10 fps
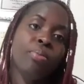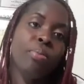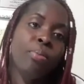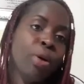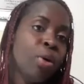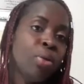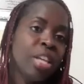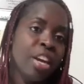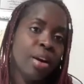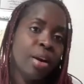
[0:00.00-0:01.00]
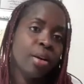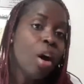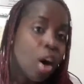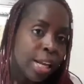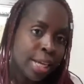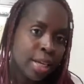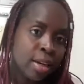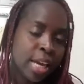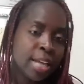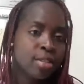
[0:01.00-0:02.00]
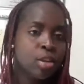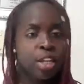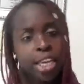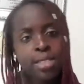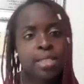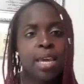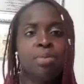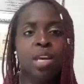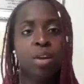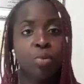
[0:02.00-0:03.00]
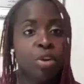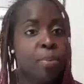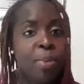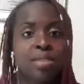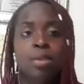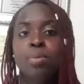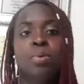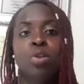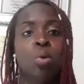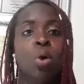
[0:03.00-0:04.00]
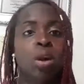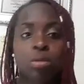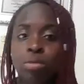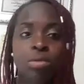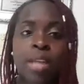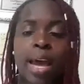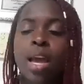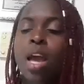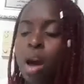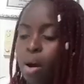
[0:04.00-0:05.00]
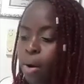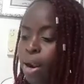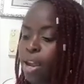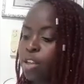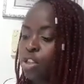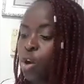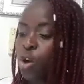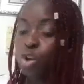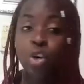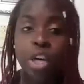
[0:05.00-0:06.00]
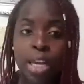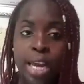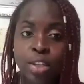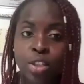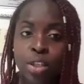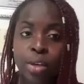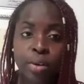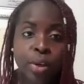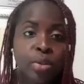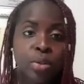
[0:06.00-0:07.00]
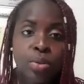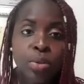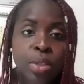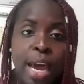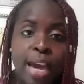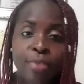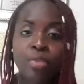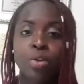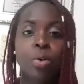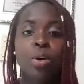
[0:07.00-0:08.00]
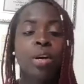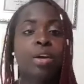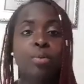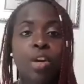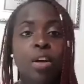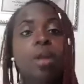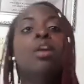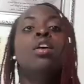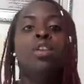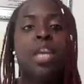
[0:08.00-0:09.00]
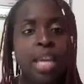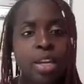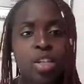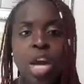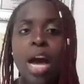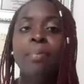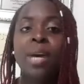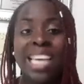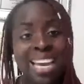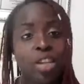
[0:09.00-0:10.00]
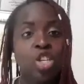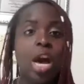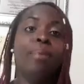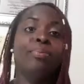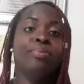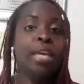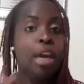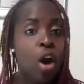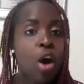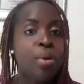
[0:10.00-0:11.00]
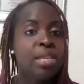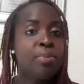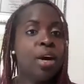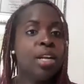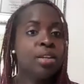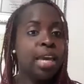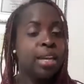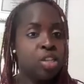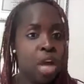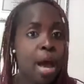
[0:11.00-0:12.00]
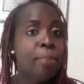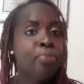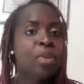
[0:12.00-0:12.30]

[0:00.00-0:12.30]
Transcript: build their calling. Okay, so they can skip the career part. Some people don't want to do that. All right, so you can actually also do that. If you don't want a career, you can get a job, but get a job. It's always important to get a job.